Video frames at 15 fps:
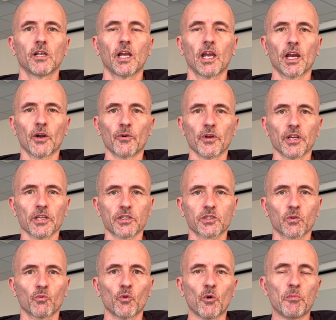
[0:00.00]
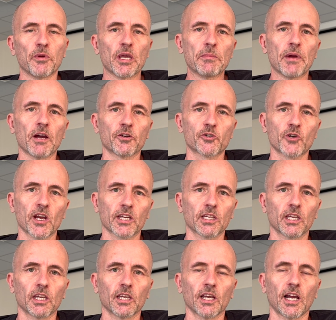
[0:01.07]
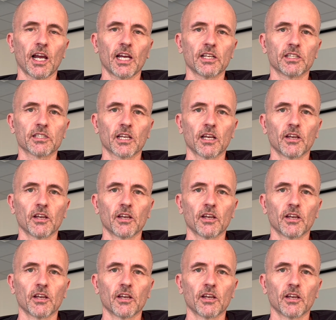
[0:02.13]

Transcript: areas will be about tracking and